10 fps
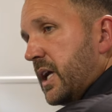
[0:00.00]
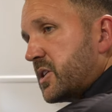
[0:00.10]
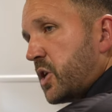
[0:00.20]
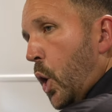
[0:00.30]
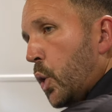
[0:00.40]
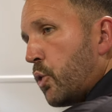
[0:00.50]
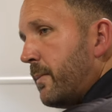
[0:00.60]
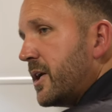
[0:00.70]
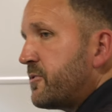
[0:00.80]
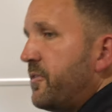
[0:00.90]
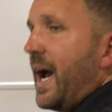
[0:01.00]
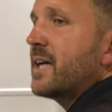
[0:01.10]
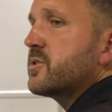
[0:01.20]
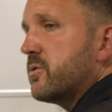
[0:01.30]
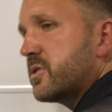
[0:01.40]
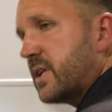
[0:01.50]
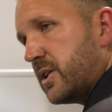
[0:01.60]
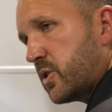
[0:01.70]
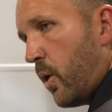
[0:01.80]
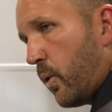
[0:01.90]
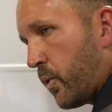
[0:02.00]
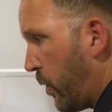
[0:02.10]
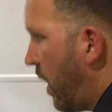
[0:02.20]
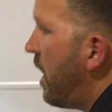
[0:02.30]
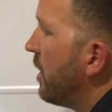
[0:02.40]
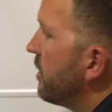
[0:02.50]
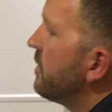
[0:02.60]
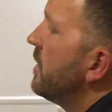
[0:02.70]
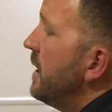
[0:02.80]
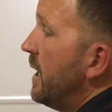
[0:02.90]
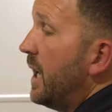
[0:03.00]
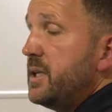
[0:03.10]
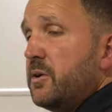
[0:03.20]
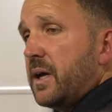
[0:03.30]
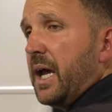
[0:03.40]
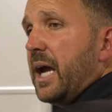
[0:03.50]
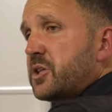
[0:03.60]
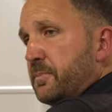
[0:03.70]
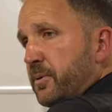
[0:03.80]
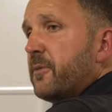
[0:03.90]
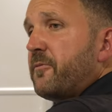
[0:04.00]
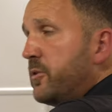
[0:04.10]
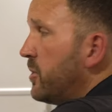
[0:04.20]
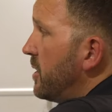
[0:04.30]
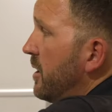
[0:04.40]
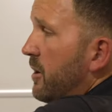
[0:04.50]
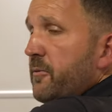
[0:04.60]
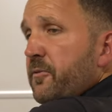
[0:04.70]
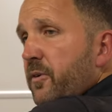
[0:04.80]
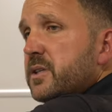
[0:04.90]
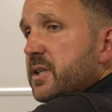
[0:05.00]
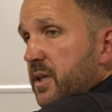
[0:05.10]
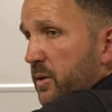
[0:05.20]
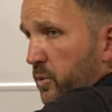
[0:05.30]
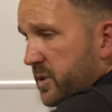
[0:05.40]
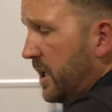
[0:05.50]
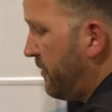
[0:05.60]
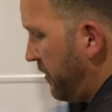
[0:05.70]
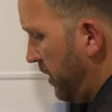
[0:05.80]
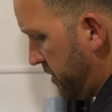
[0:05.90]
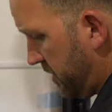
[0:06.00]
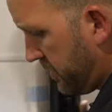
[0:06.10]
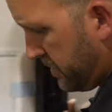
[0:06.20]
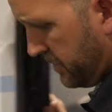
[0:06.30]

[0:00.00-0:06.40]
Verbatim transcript: gets colder much faster, stays colder longer, and you can actually put food in here and freeze it and it will stay frozen.